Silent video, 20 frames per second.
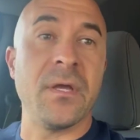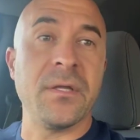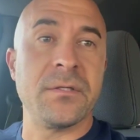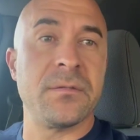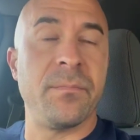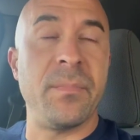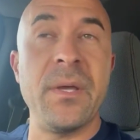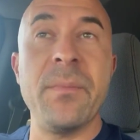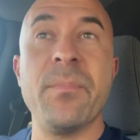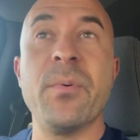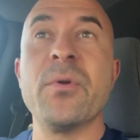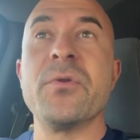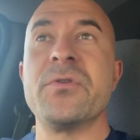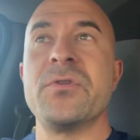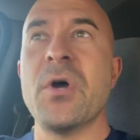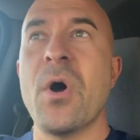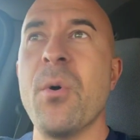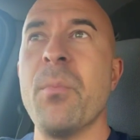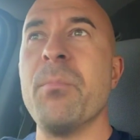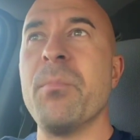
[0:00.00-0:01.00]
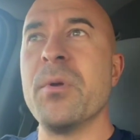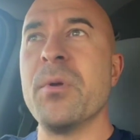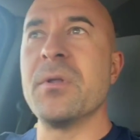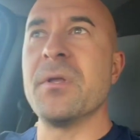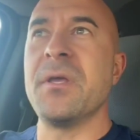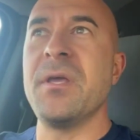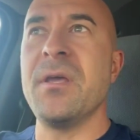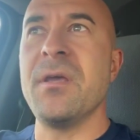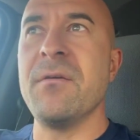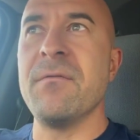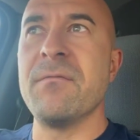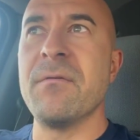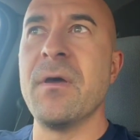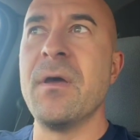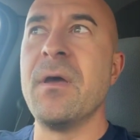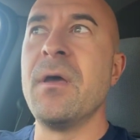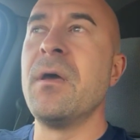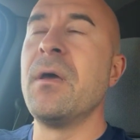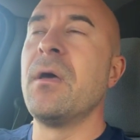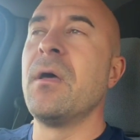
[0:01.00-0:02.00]
People don't believe
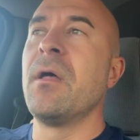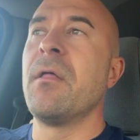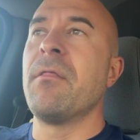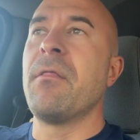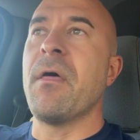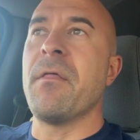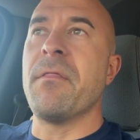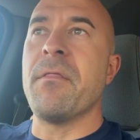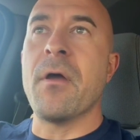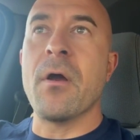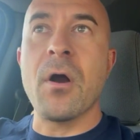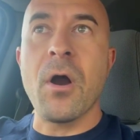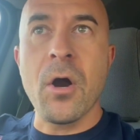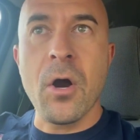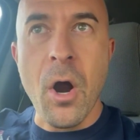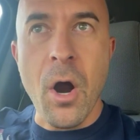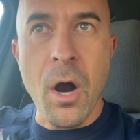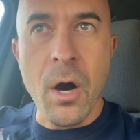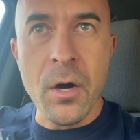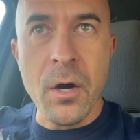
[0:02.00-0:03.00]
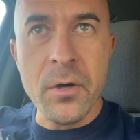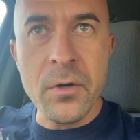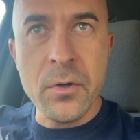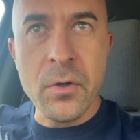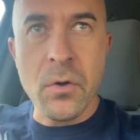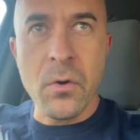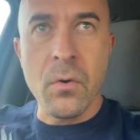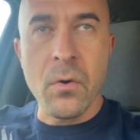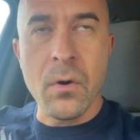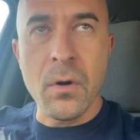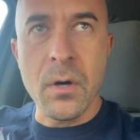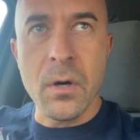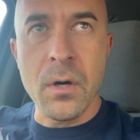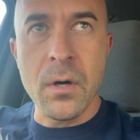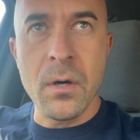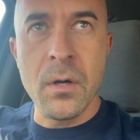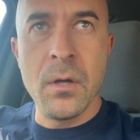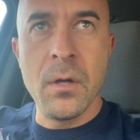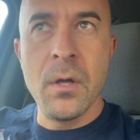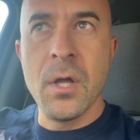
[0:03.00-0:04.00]
that there are hardcore
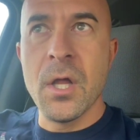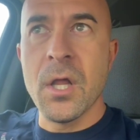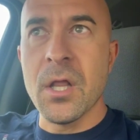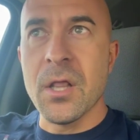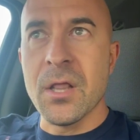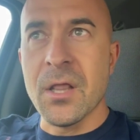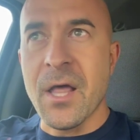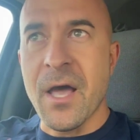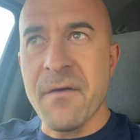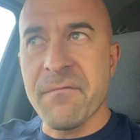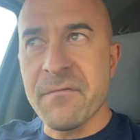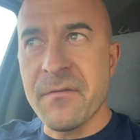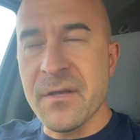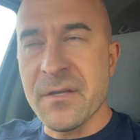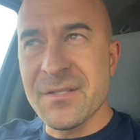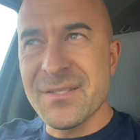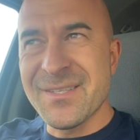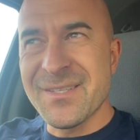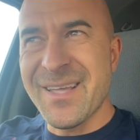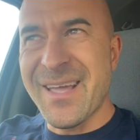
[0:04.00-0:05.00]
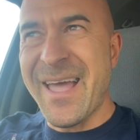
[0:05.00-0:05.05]
leftist